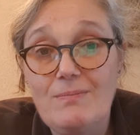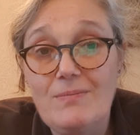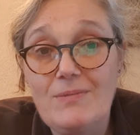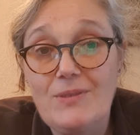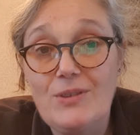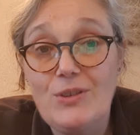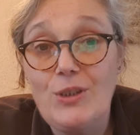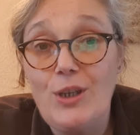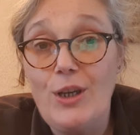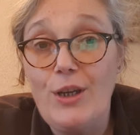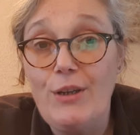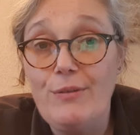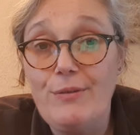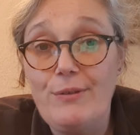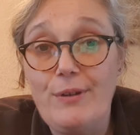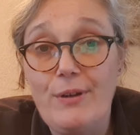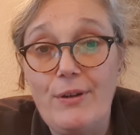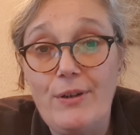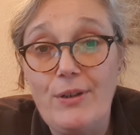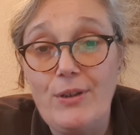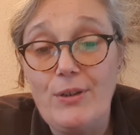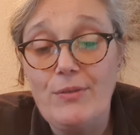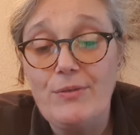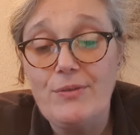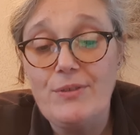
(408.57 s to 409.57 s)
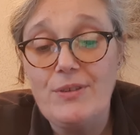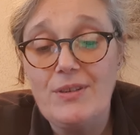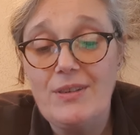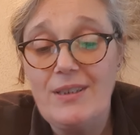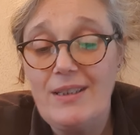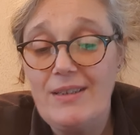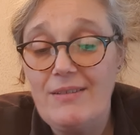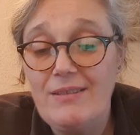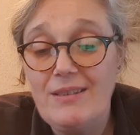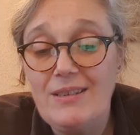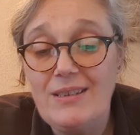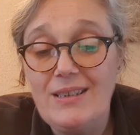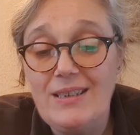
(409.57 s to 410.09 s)
So very often
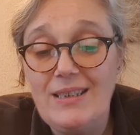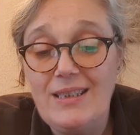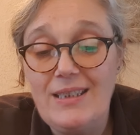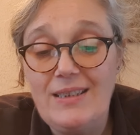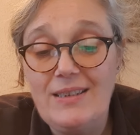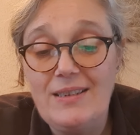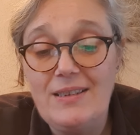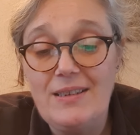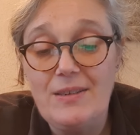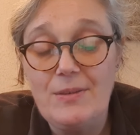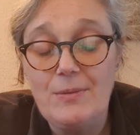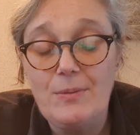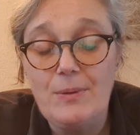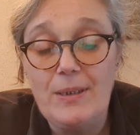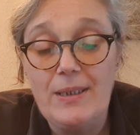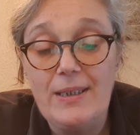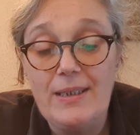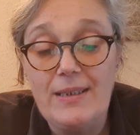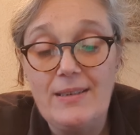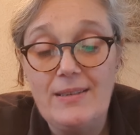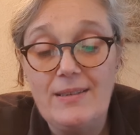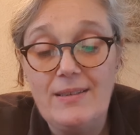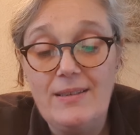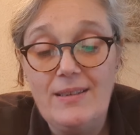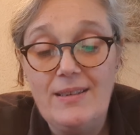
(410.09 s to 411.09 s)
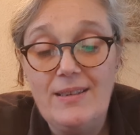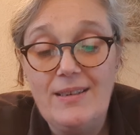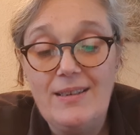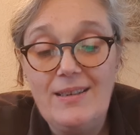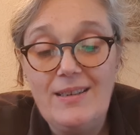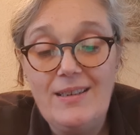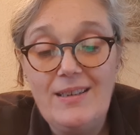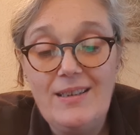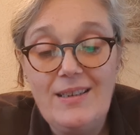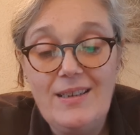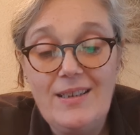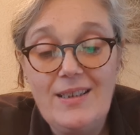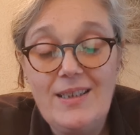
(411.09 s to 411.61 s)
there is an easier way.
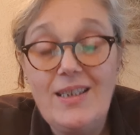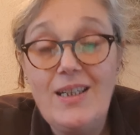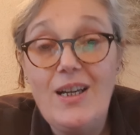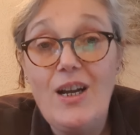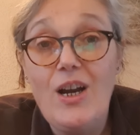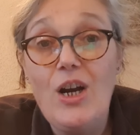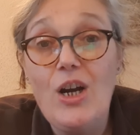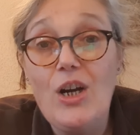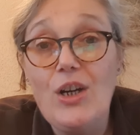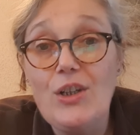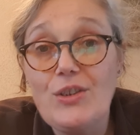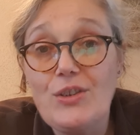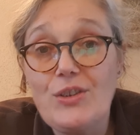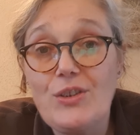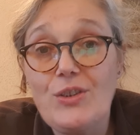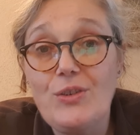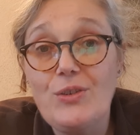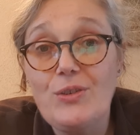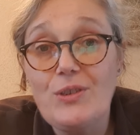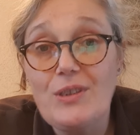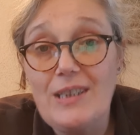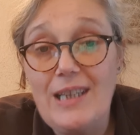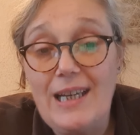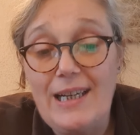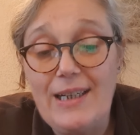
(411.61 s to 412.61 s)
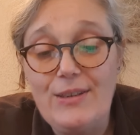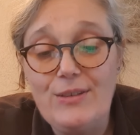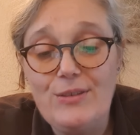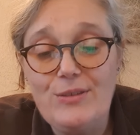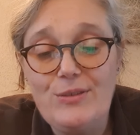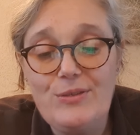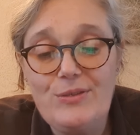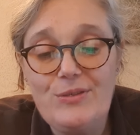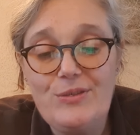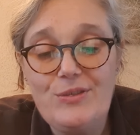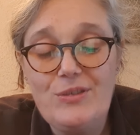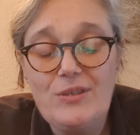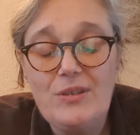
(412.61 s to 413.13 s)
Ask
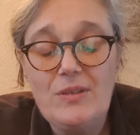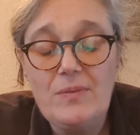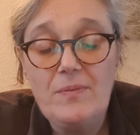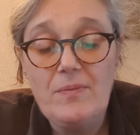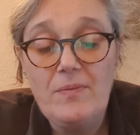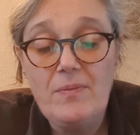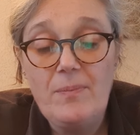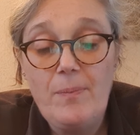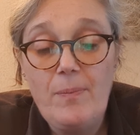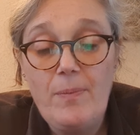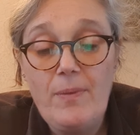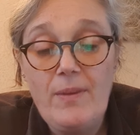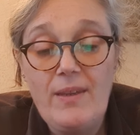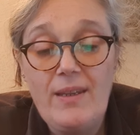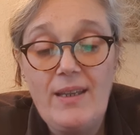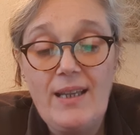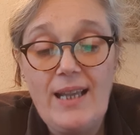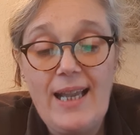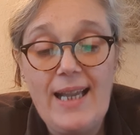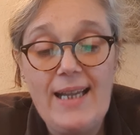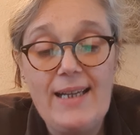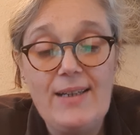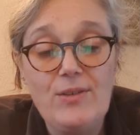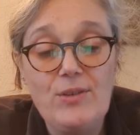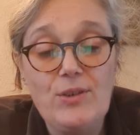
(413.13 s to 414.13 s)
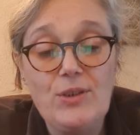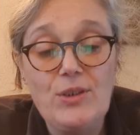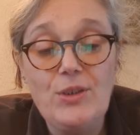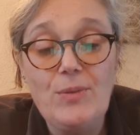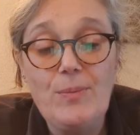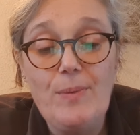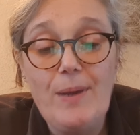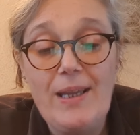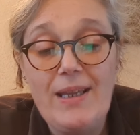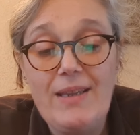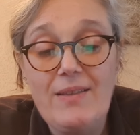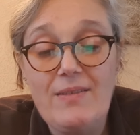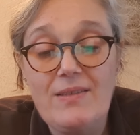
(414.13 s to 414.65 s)
yourself, how can you
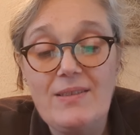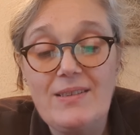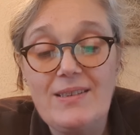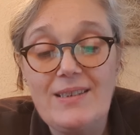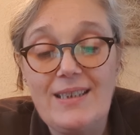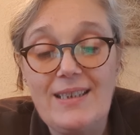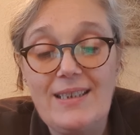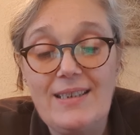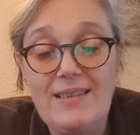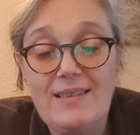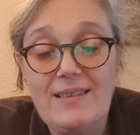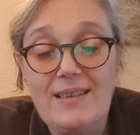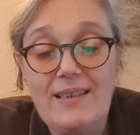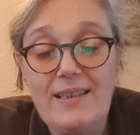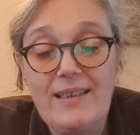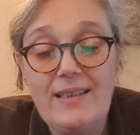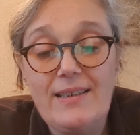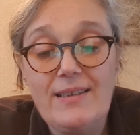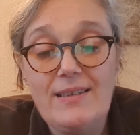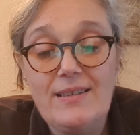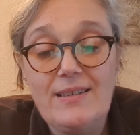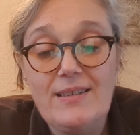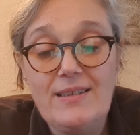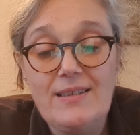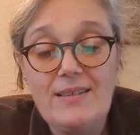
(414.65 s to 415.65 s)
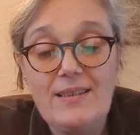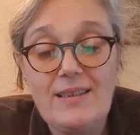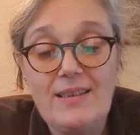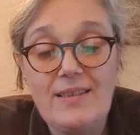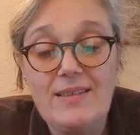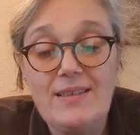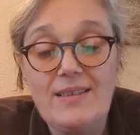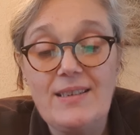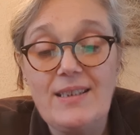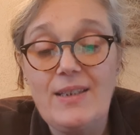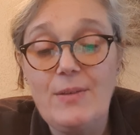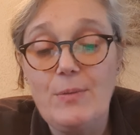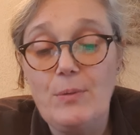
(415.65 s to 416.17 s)
make this easy? And
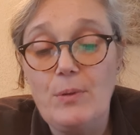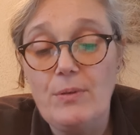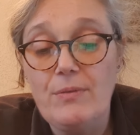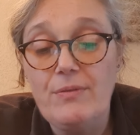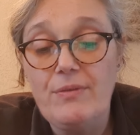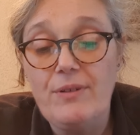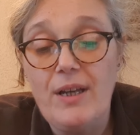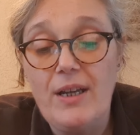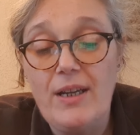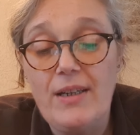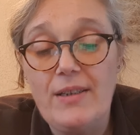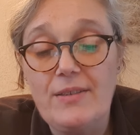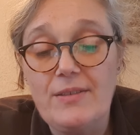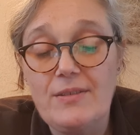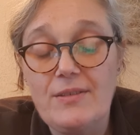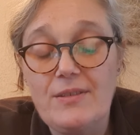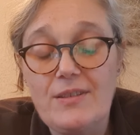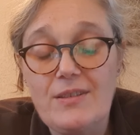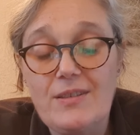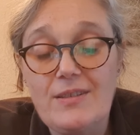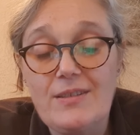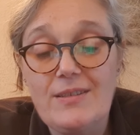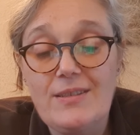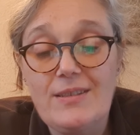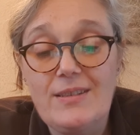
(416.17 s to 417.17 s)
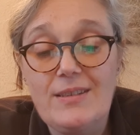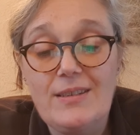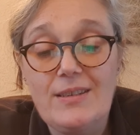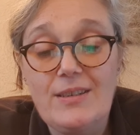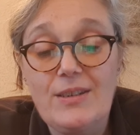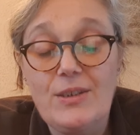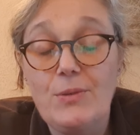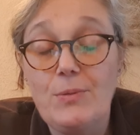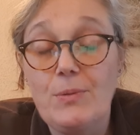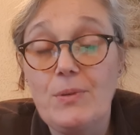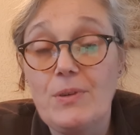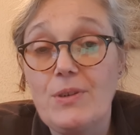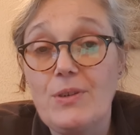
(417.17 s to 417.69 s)
see what flows.
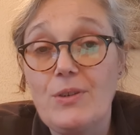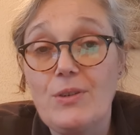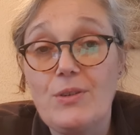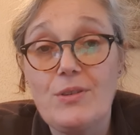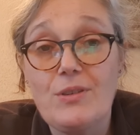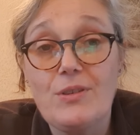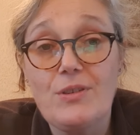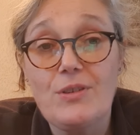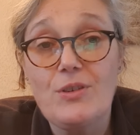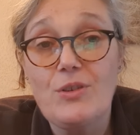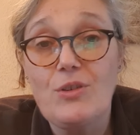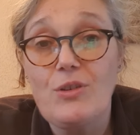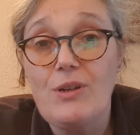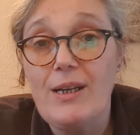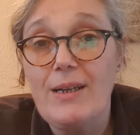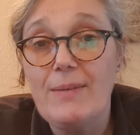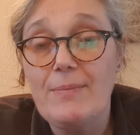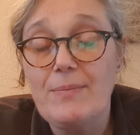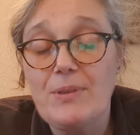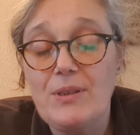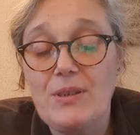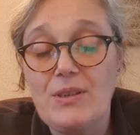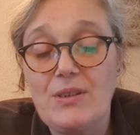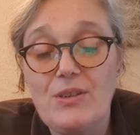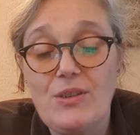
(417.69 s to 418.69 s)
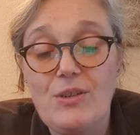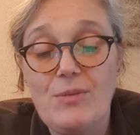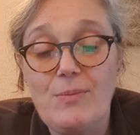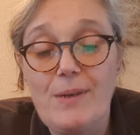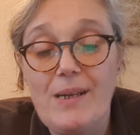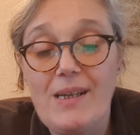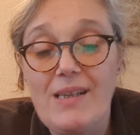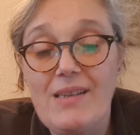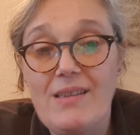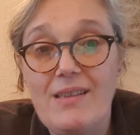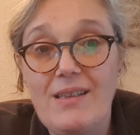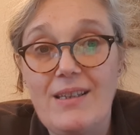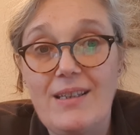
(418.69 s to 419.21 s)
You are not as trapped as you
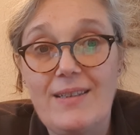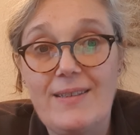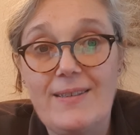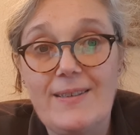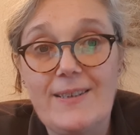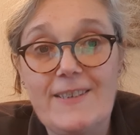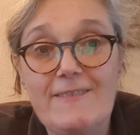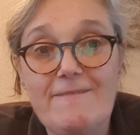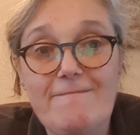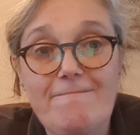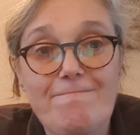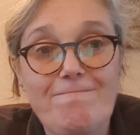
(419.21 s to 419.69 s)
may think.